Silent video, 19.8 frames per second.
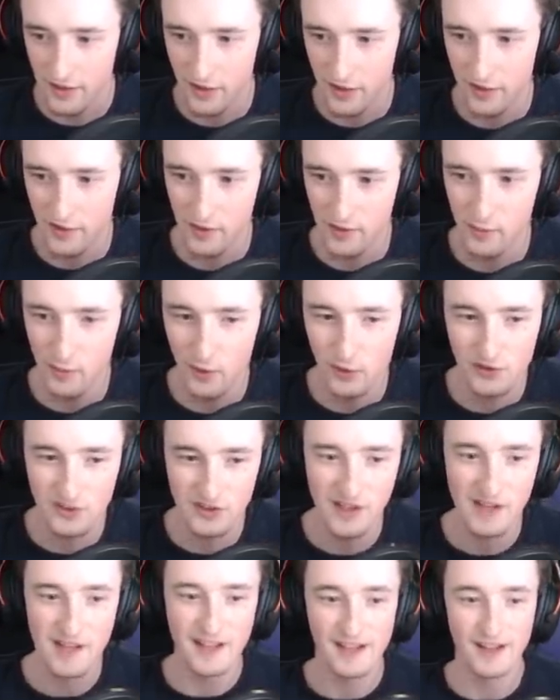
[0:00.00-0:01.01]
the, the most
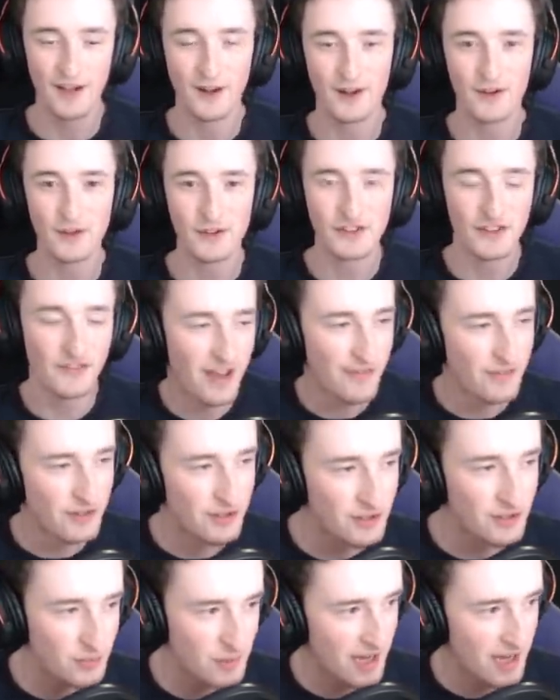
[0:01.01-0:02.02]
conclusive
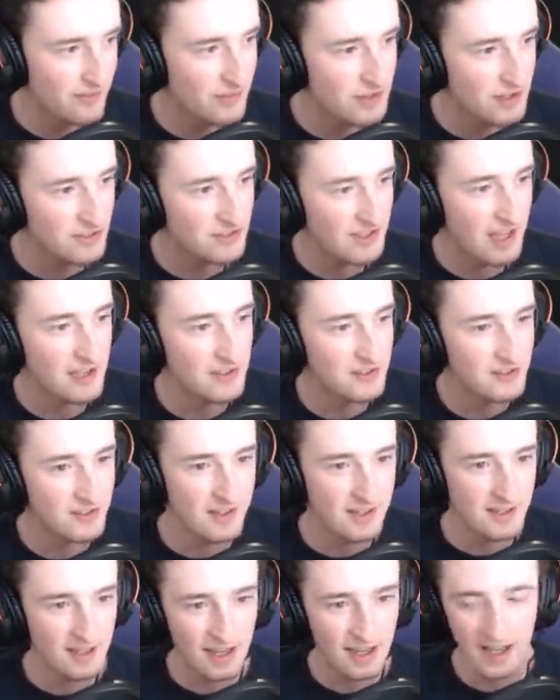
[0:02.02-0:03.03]
evidence we have in this case,
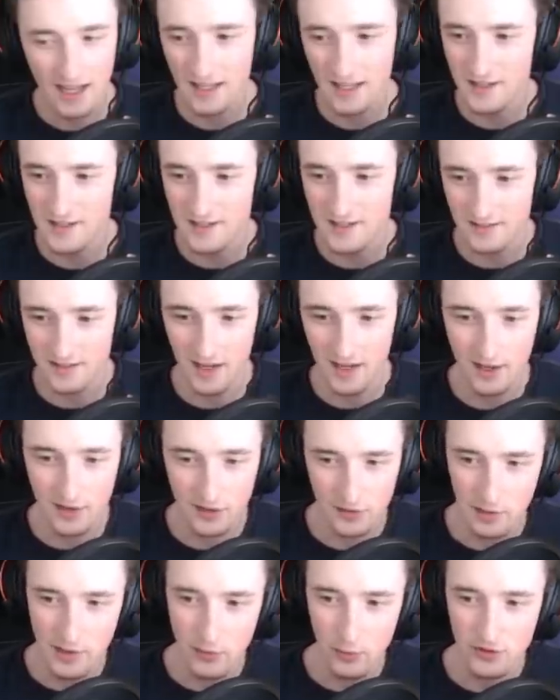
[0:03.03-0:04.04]
and I'll
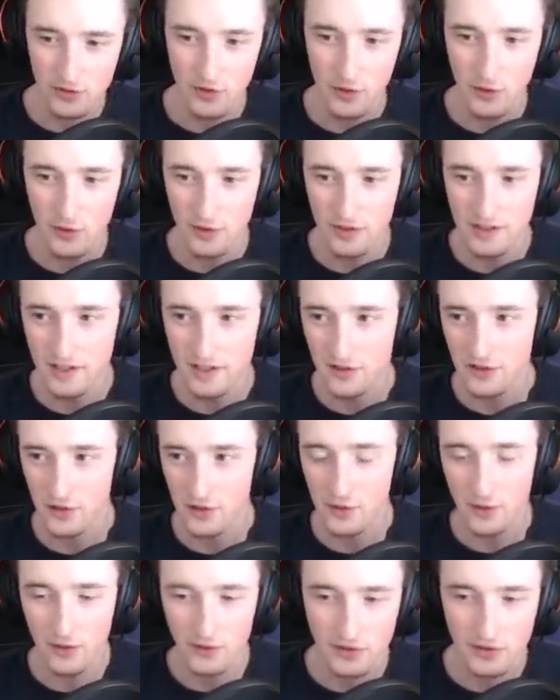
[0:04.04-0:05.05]
explain what's going on here.
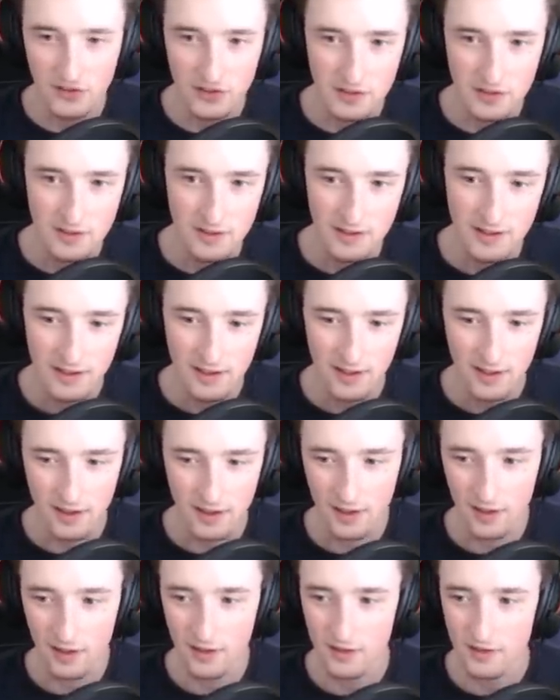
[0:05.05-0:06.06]
So obviously,
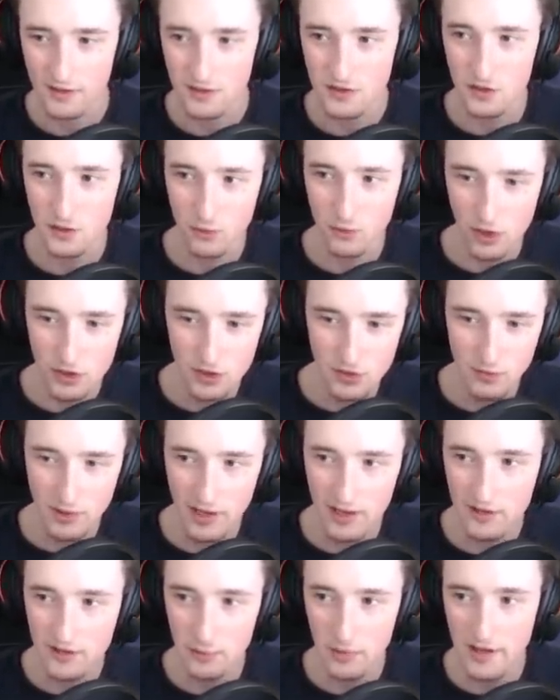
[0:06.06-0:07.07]
uh, two Russian
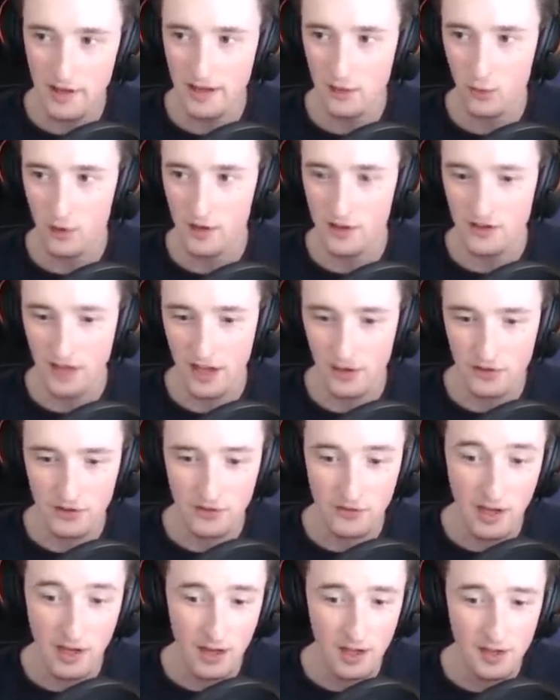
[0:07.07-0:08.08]
players playing. One is House
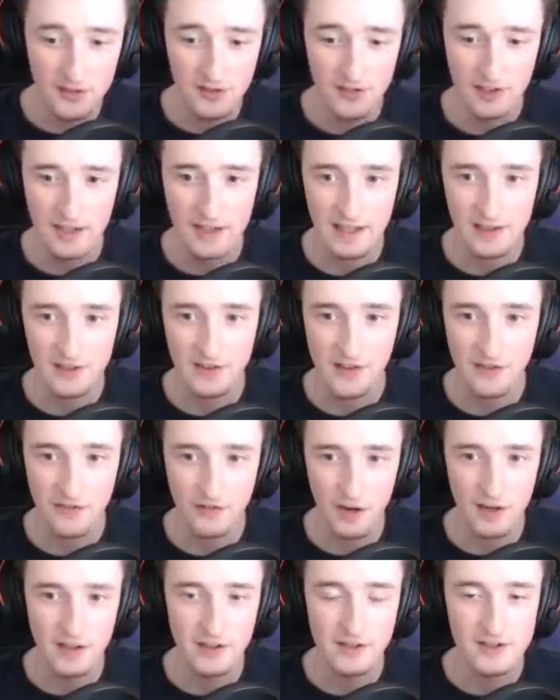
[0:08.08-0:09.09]
of Cards. He is the
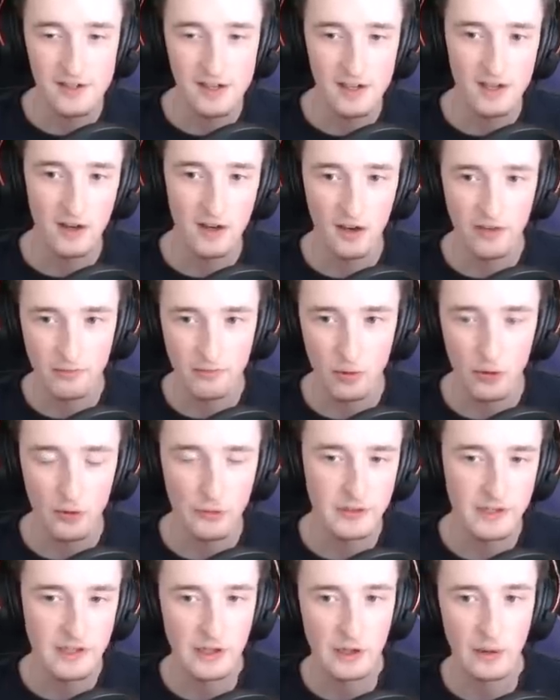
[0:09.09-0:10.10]
friend of Pro
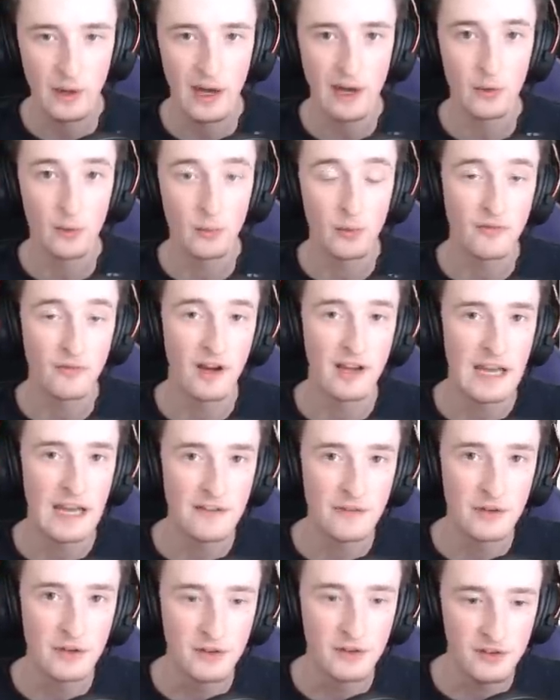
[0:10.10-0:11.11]
Neo. I will provide
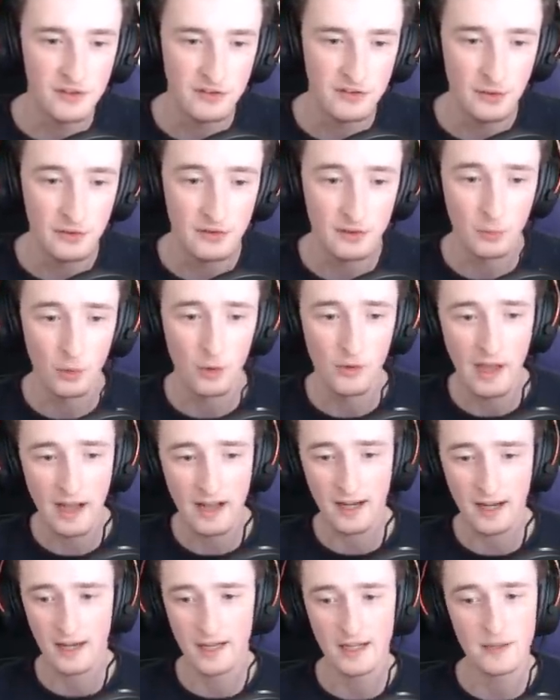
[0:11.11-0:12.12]
evidence to support
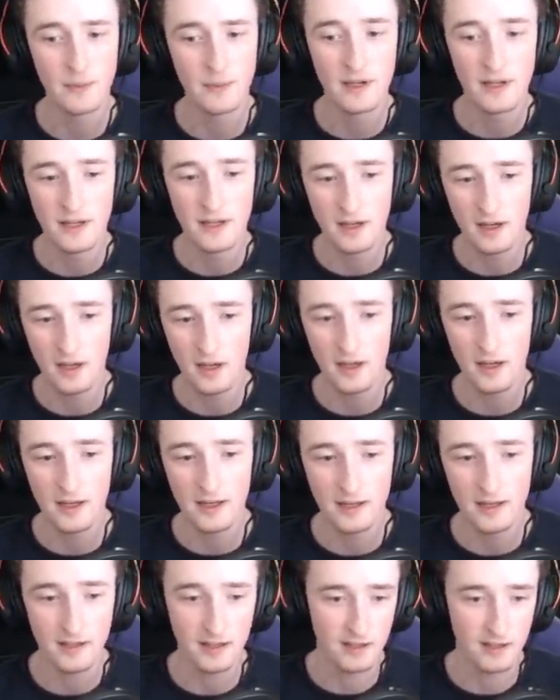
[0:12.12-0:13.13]
that claim uh,
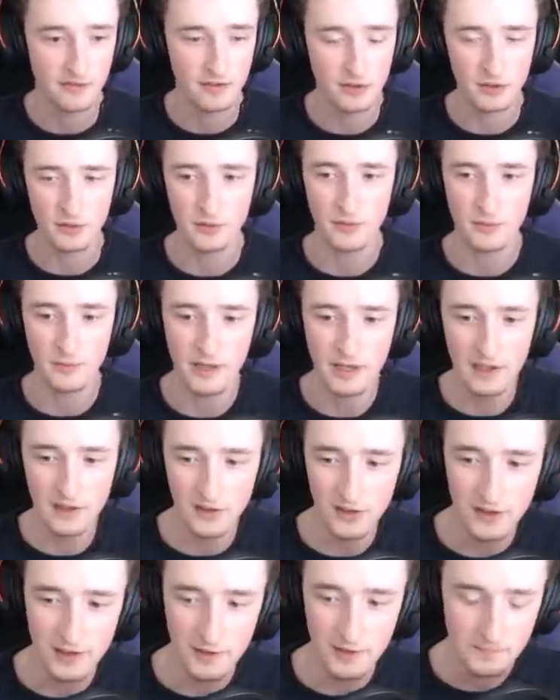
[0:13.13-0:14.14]
in a few
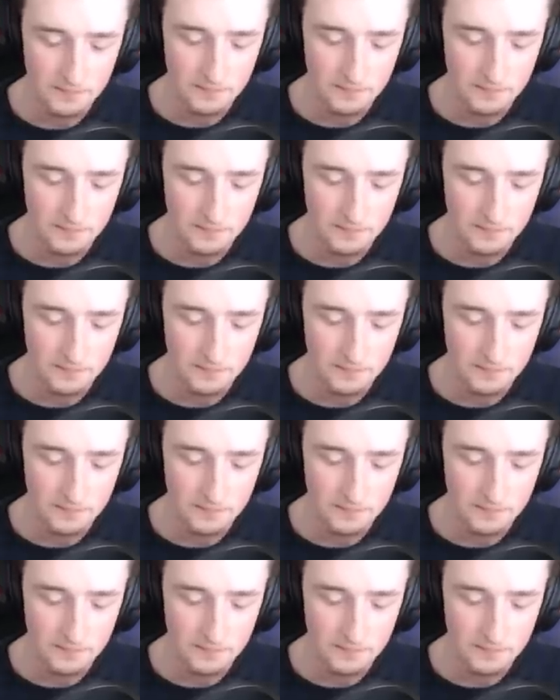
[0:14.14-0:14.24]
minutes here.